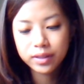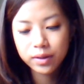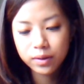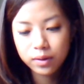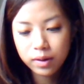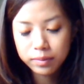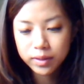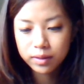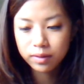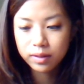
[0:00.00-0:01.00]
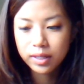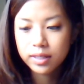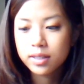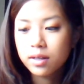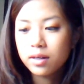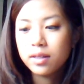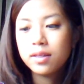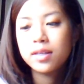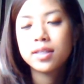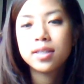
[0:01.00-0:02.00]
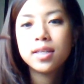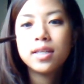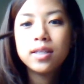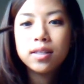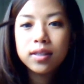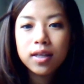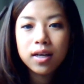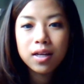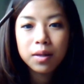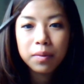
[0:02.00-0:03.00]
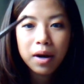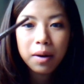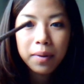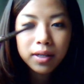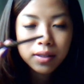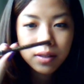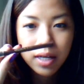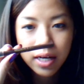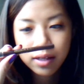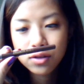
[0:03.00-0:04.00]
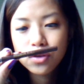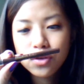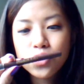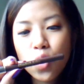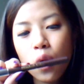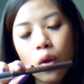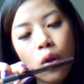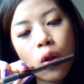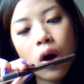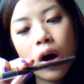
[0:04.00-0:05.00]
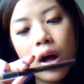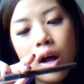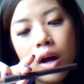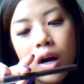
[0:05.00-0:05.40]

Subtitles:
So I'm just going to get started. This is the brow pencil that I use a lot